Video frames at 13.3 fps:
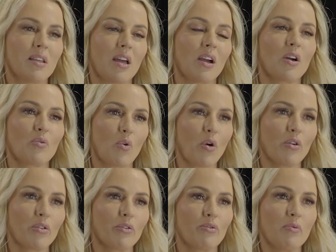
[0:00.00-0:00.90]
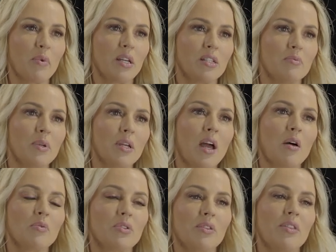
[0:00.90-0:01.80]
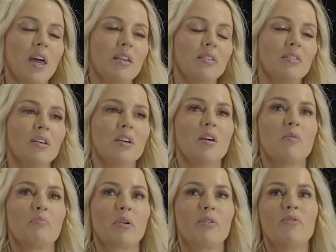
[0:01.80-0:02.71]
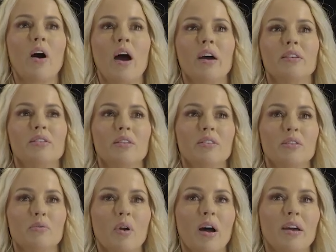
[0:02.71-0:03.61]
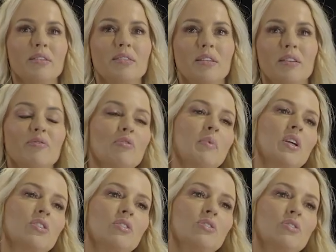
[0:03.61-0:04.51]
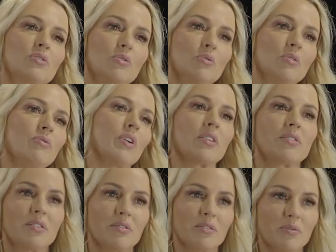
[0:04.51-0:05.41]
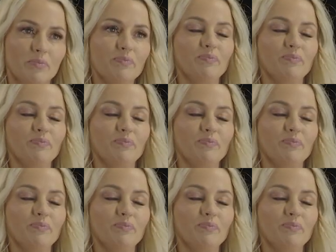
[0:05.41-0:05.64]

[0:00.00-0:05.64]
and that growth for me to be able to then provide the right information to investors.